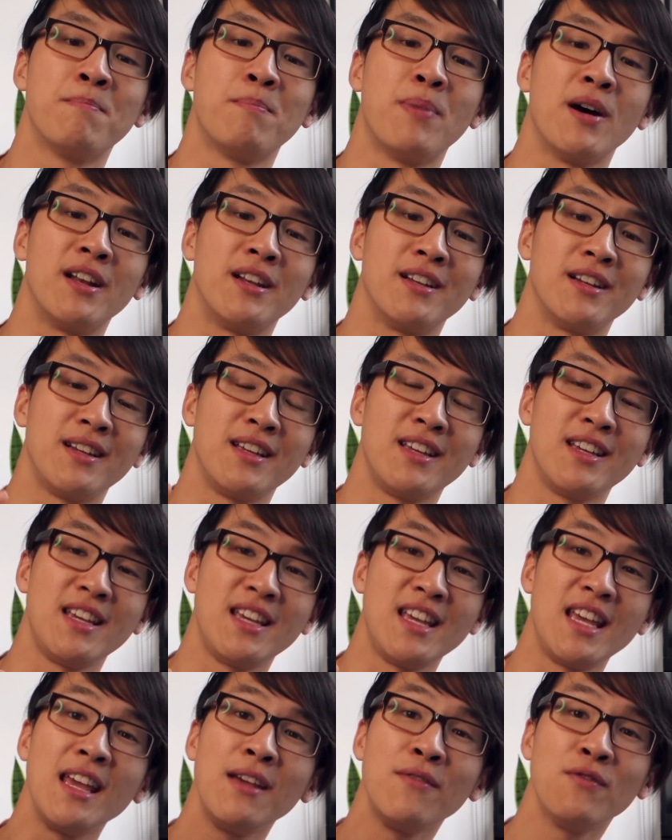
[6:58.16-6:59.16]
But
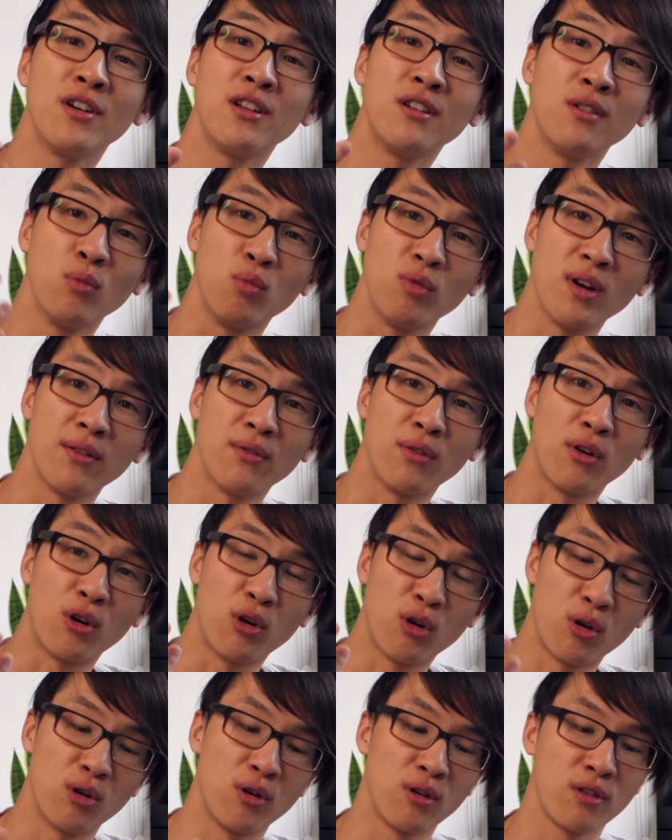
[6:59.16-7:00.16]
even with
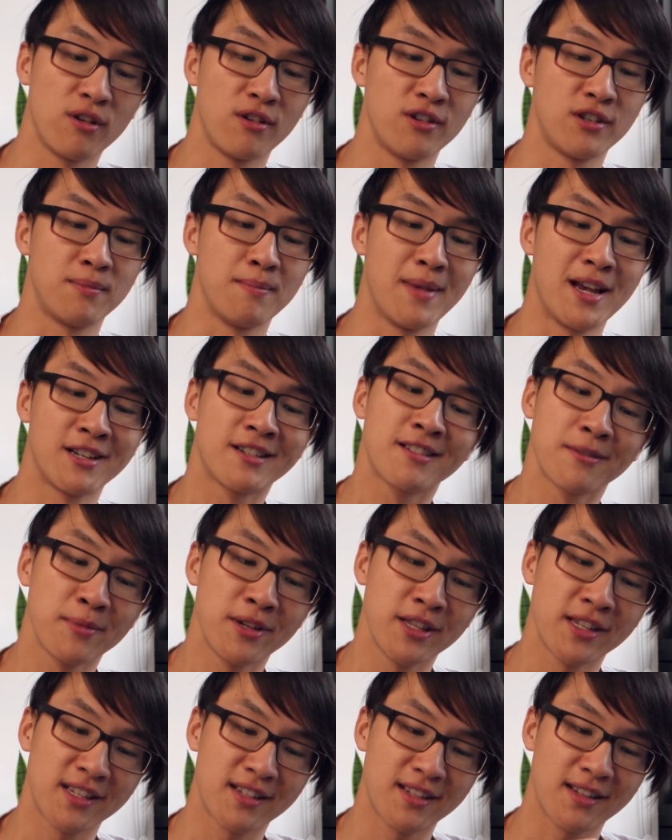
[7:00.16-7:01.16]
all those
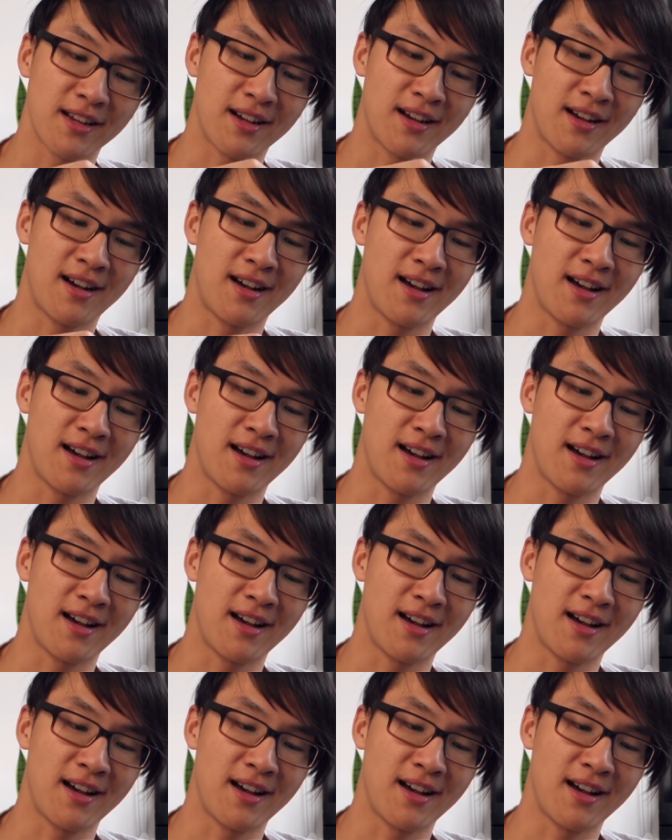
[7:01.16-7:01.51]
measurements,